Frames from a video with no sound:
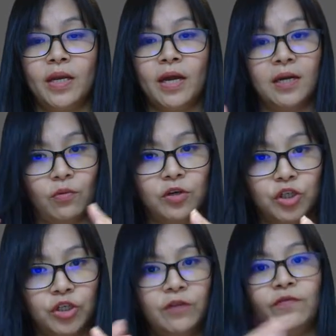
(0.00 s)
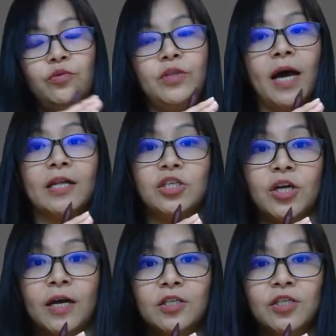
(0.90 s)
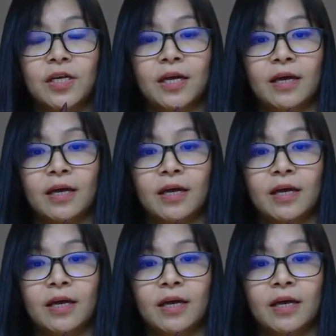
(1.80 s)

that they will shift to the uncharged